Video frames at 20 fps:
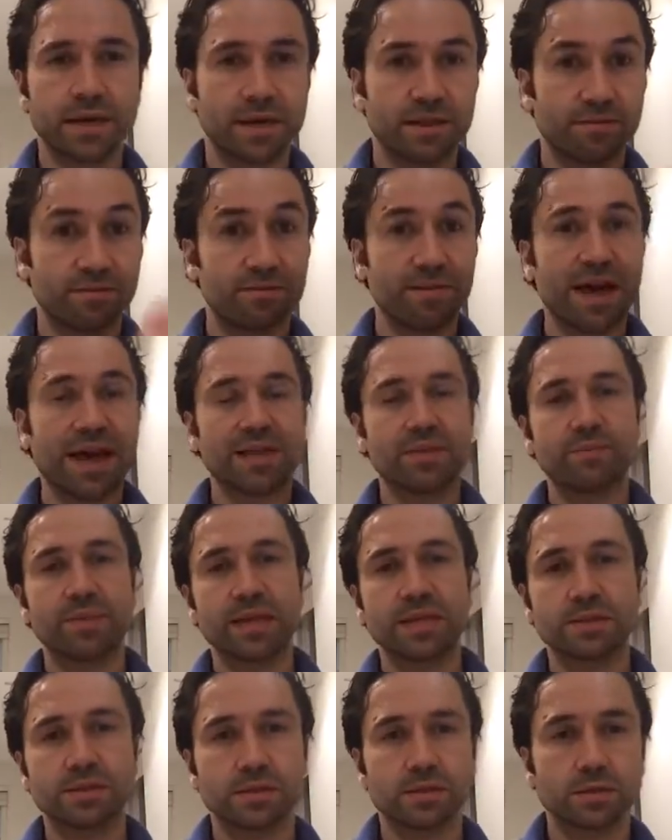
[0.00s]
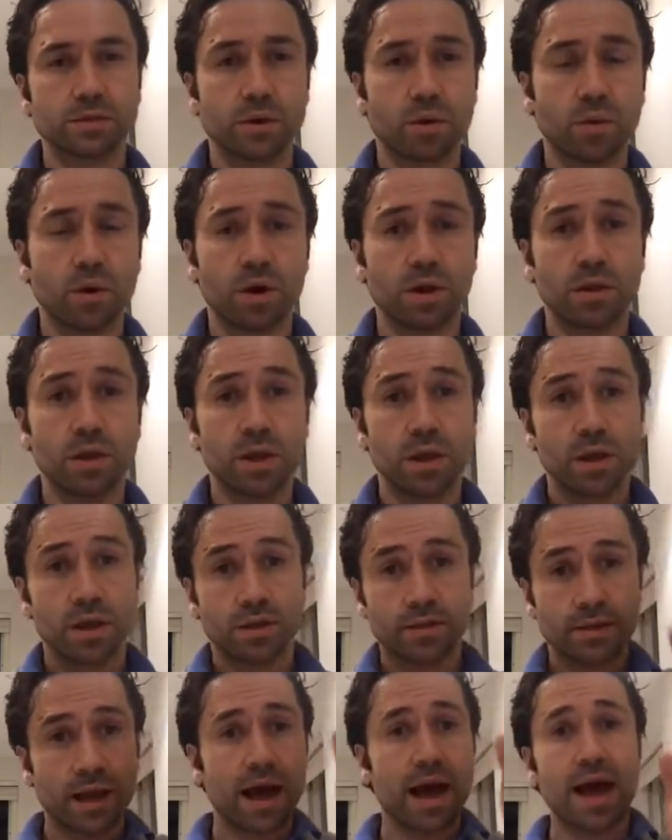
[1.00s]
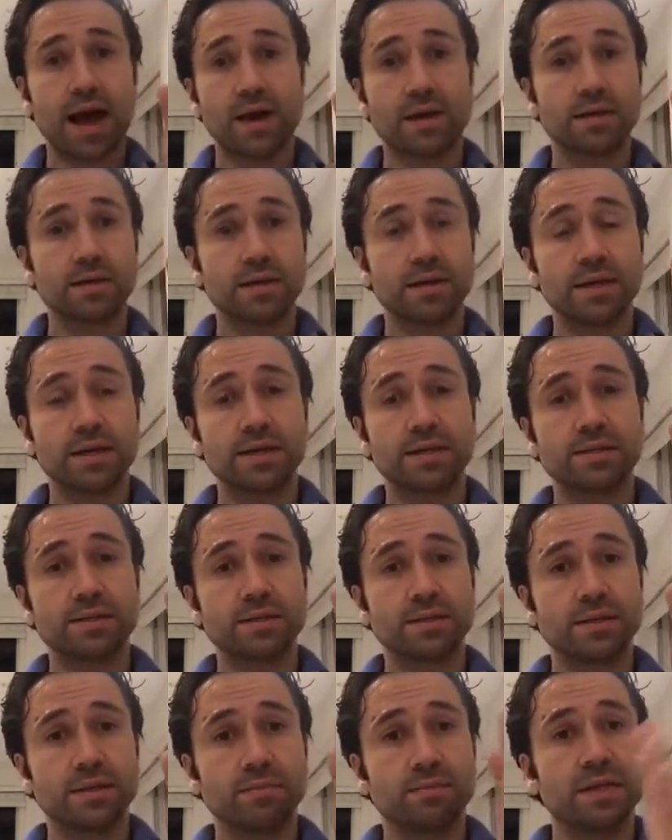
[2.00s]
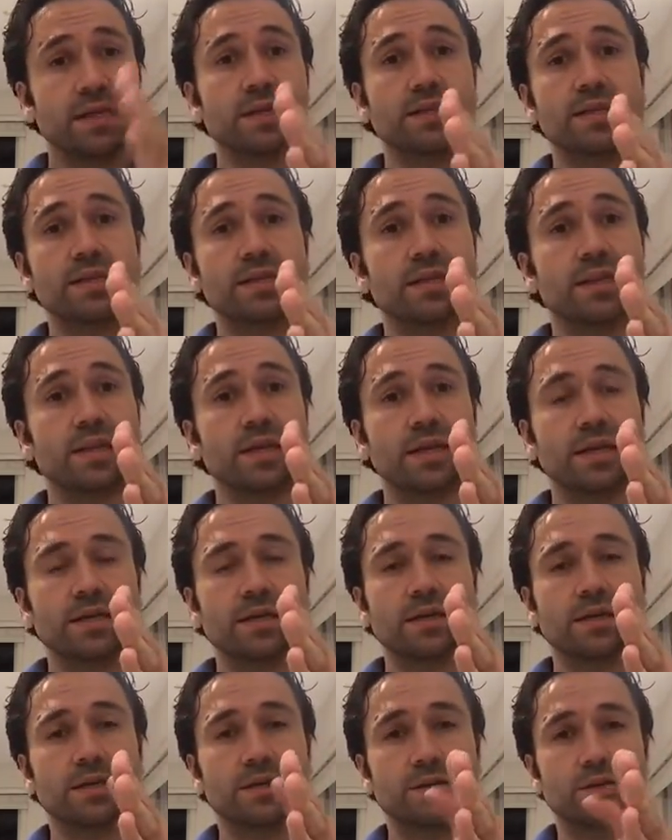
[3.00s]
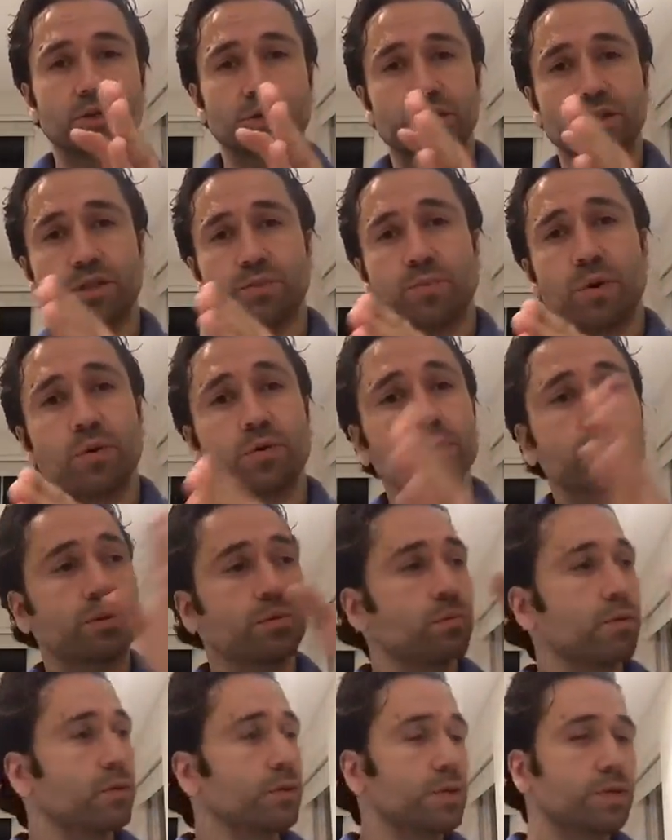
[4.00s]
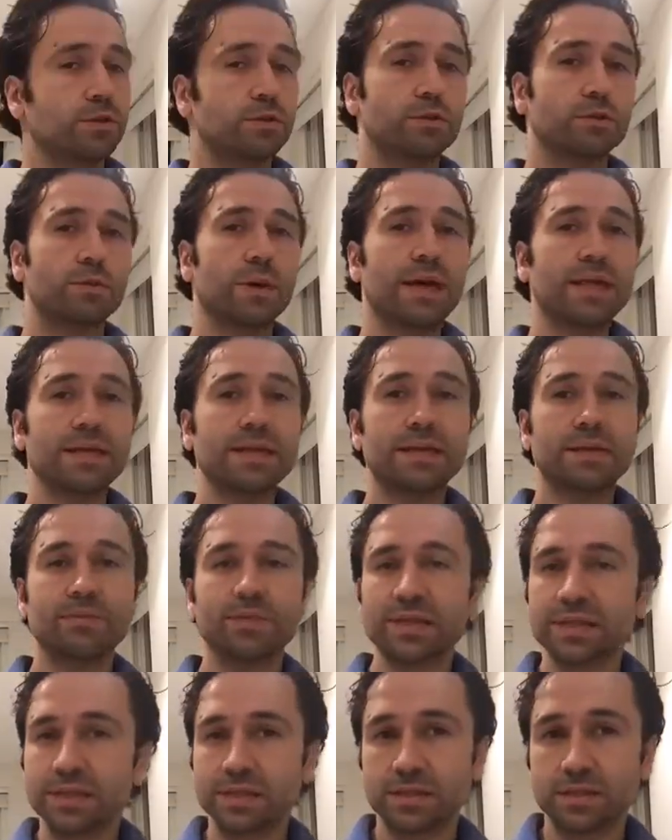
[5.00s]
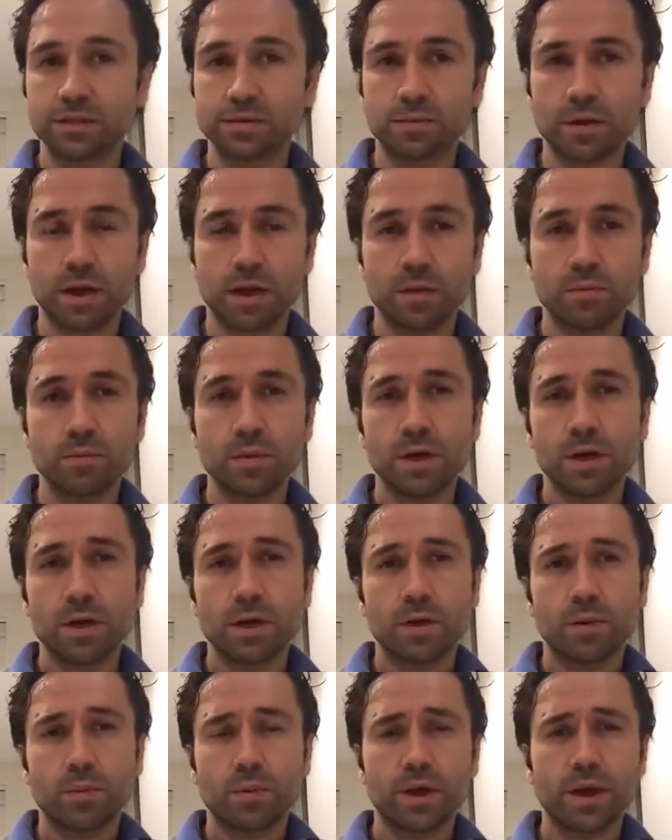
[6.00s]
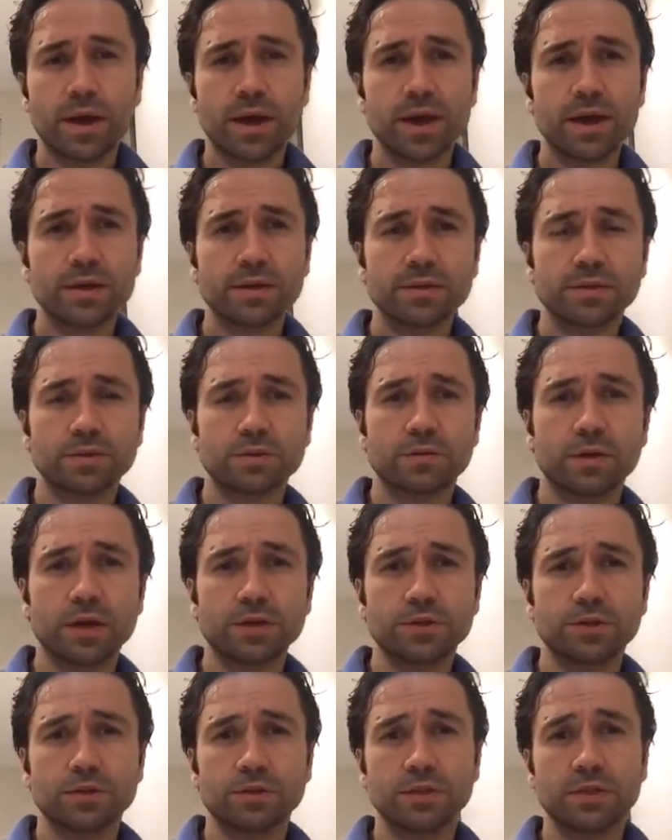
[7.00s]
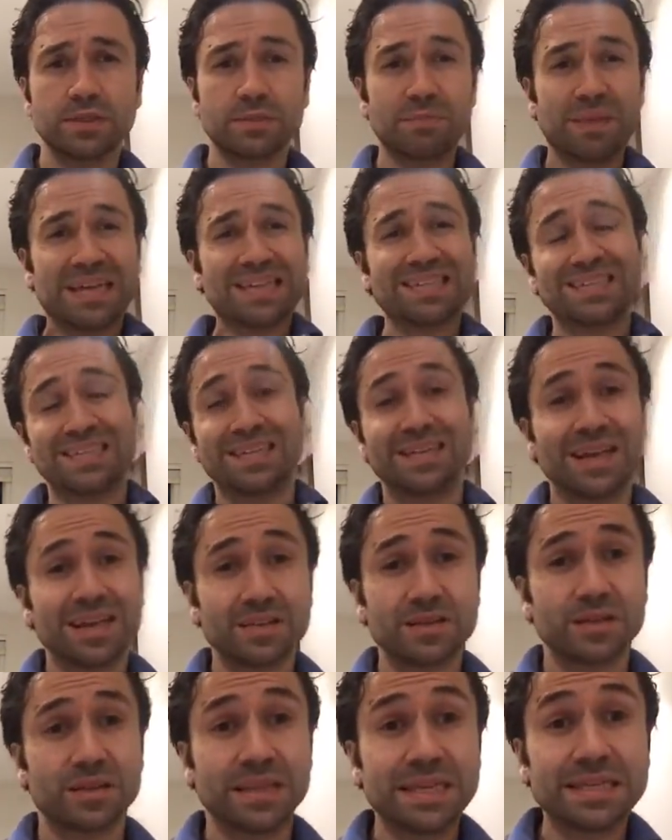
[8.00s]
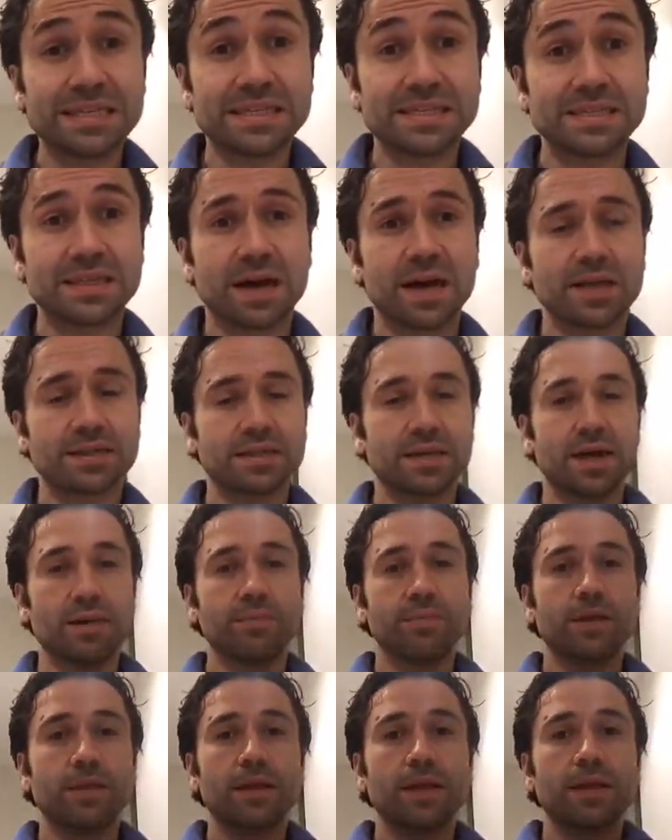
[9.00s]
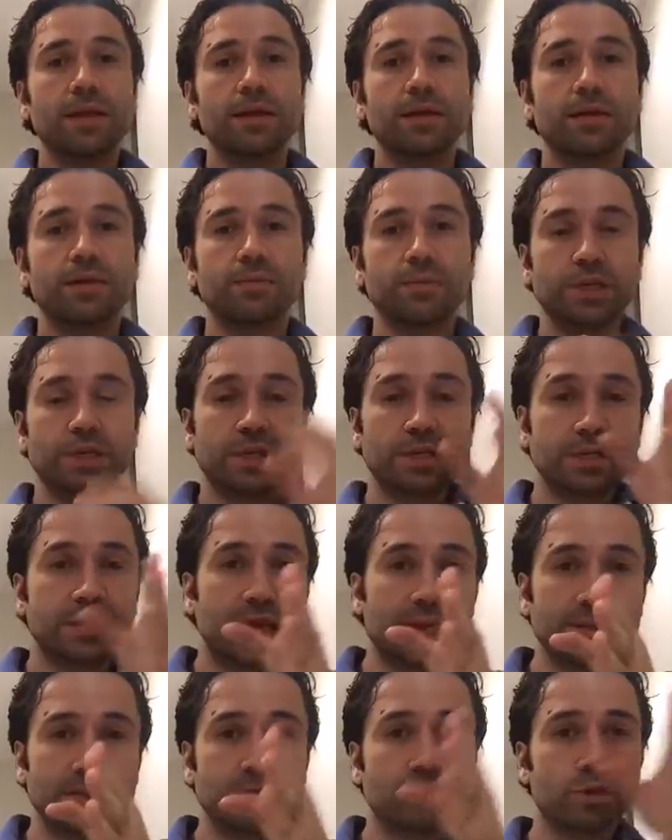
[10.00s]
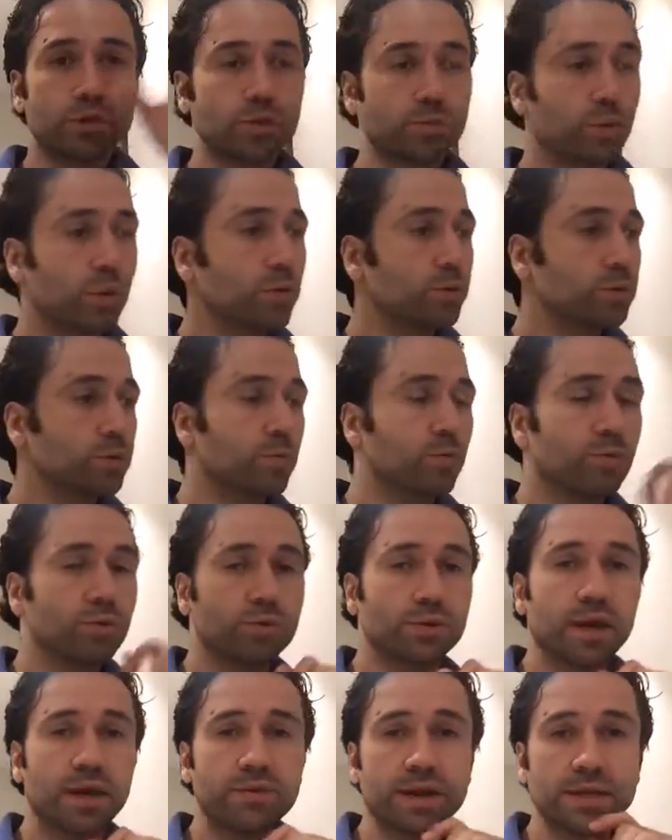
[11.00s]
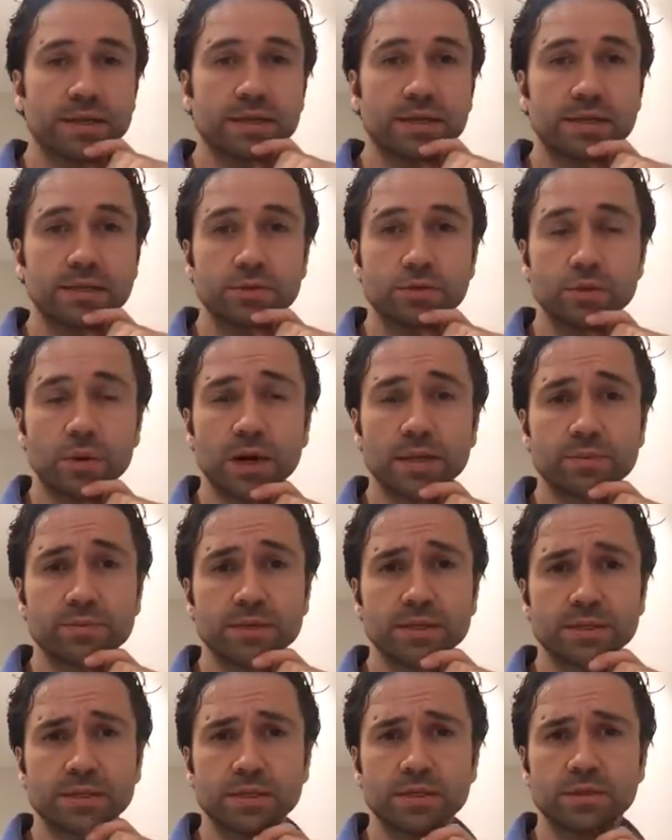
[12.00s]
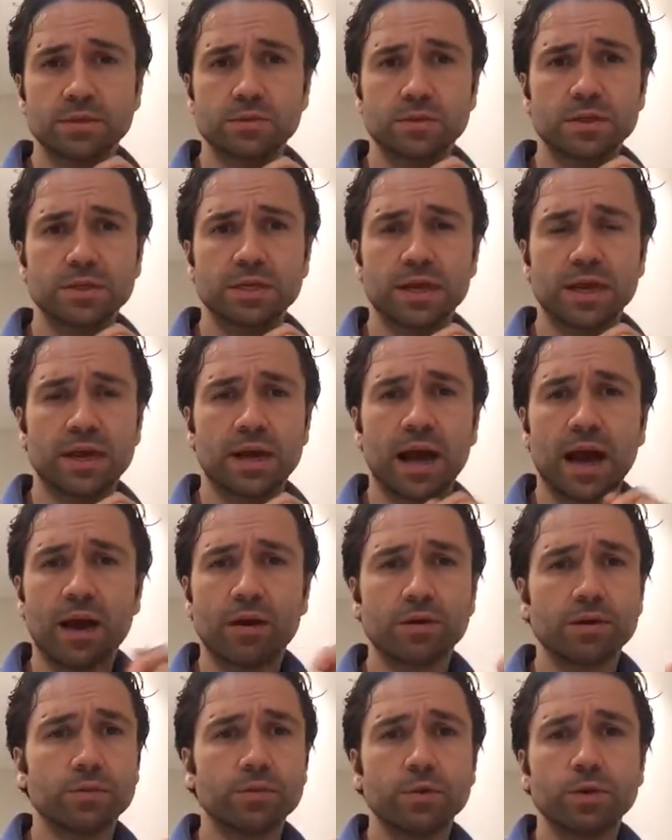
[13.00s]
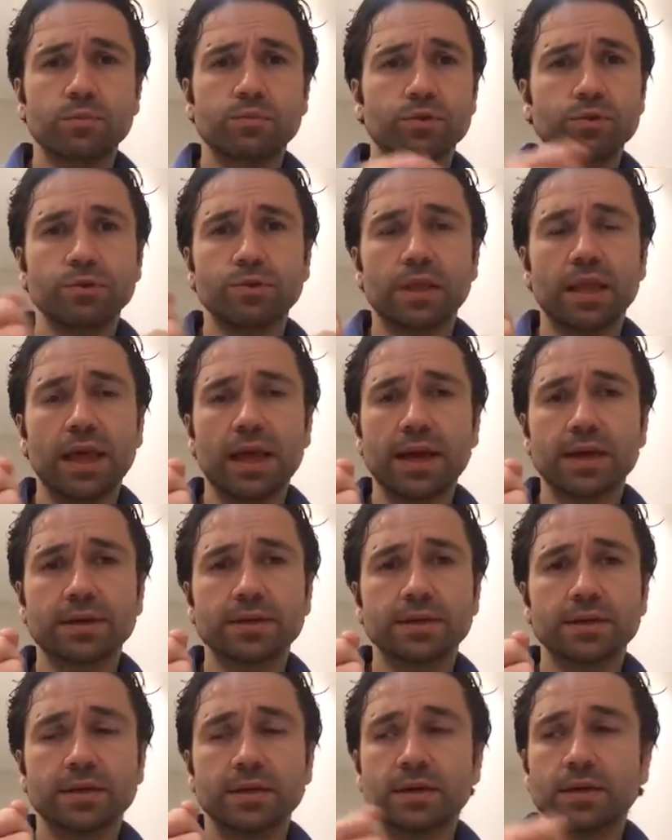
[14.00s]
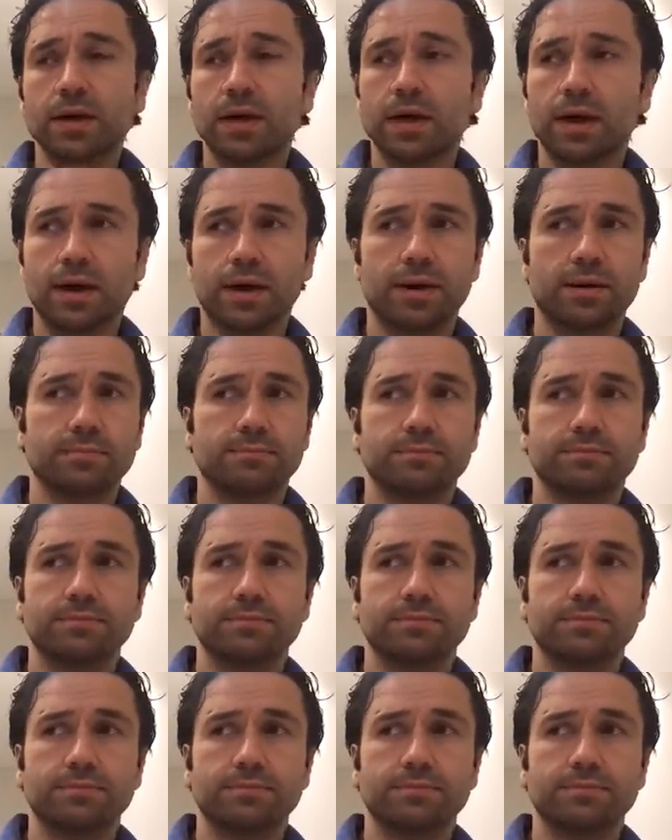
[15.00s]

and fan base and so on. That is immediately transposable into any business realm, where it's a question, it's basically that's lean startup, but it, that's transposable directly into other businesses, where it's like, how can we bootleg um,